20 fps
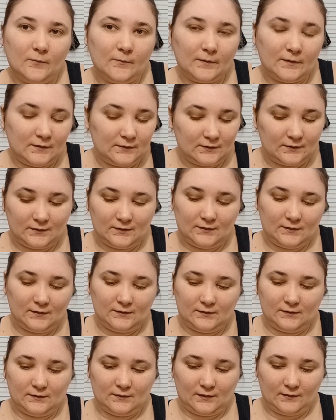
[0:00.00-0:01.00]
but it's
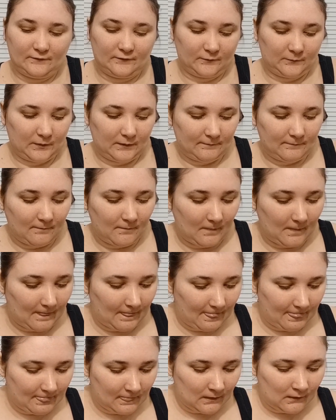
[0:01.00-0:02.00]
just not for me.
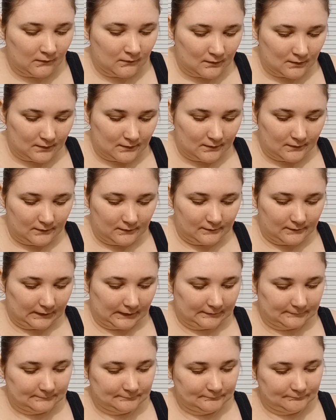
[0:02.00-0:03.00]
Okay.